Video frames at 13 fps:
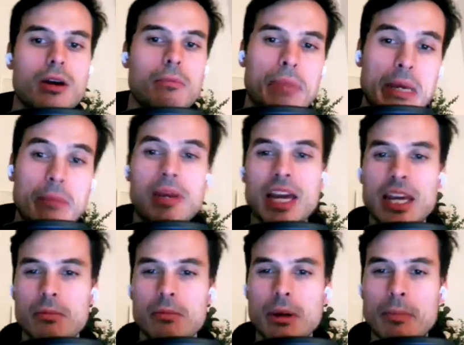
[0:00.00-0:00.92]
been playing
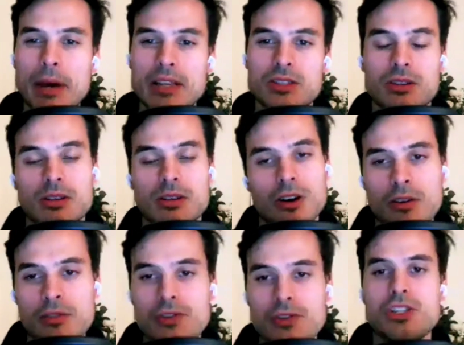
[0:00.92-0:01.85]
a bit better.
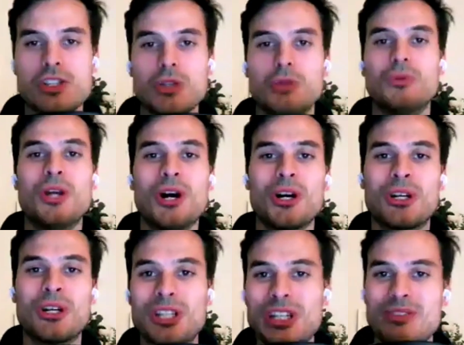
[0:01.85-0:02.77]
Obviously, still not
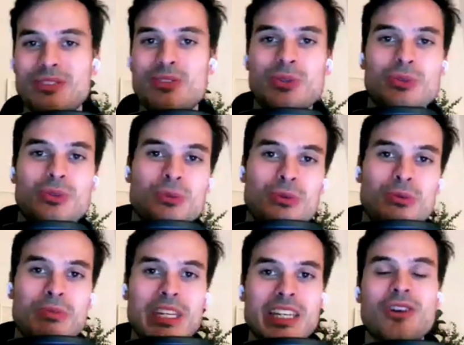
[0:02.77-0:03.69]
good enough to
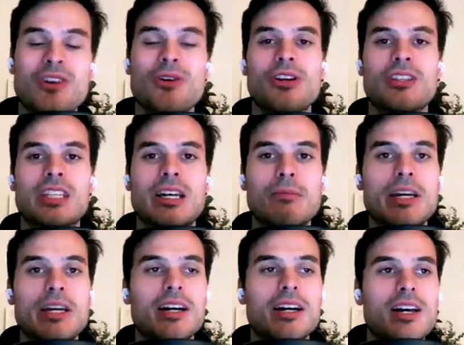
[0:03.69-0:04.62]
beat Coello and
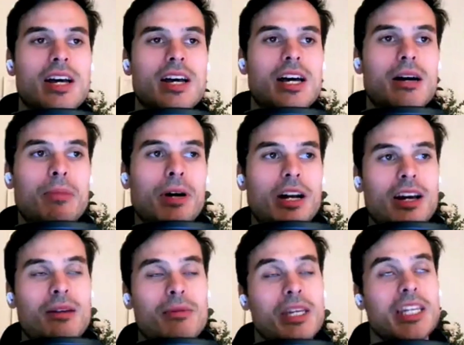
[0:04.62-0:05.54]
Tapia, but
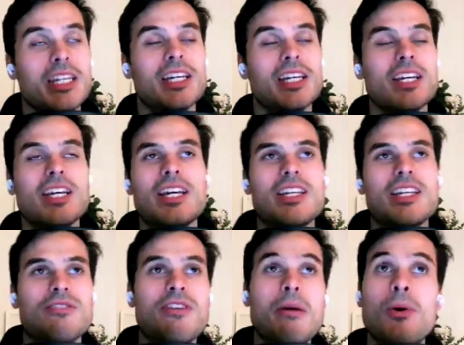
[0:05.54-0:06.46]
I mean, it's a
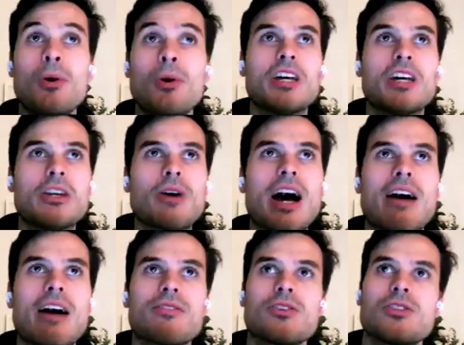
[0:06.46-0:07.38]
fair point that you
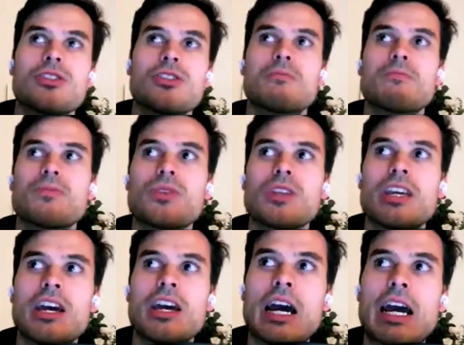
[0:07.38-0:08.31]
have because
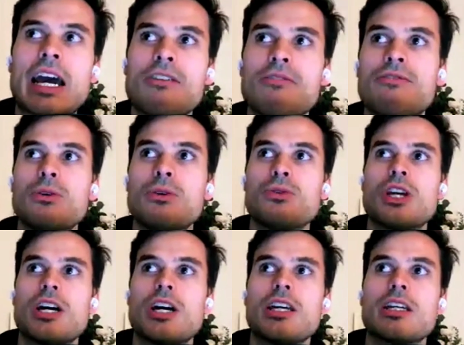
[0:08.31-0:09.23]
it kind of feels
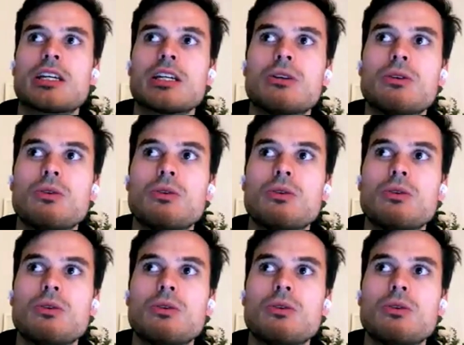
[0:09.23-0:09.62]
like,